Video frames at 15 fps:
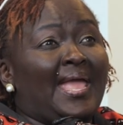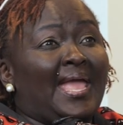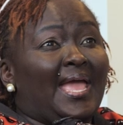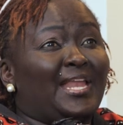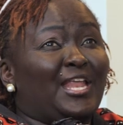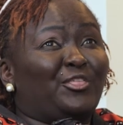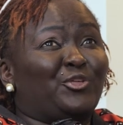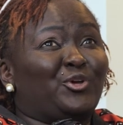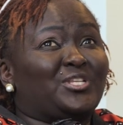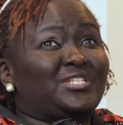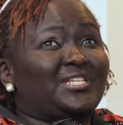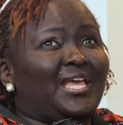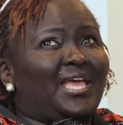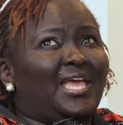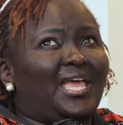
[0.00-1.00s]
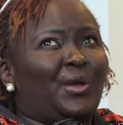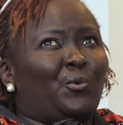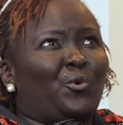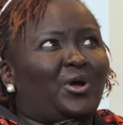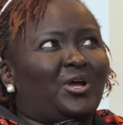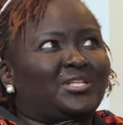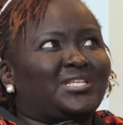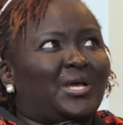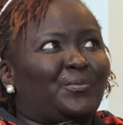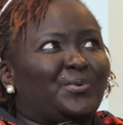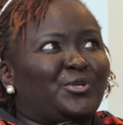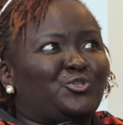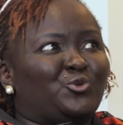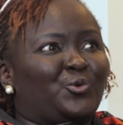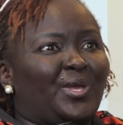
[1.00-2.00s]
and I thought, hey, what are
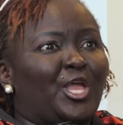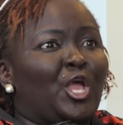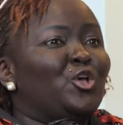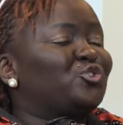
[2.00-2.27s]
we doing?